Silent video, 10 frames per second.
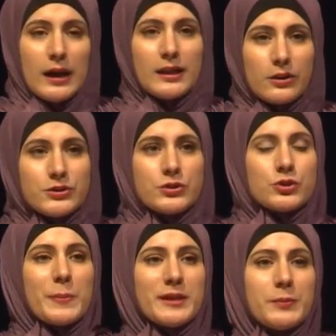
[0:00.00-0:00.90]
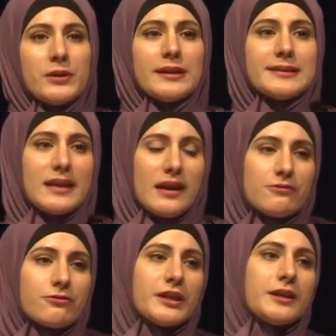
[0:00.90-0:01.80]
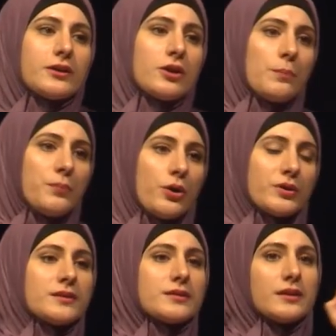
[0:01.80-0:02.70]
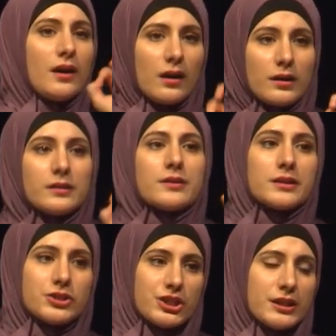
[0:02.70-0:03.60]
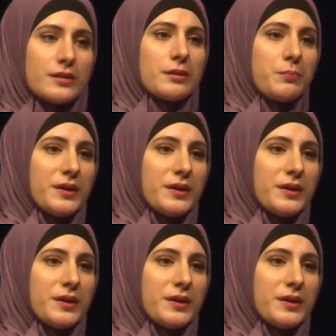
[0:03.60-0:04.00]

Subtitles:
allows you to manipulate every component, the R, the G, the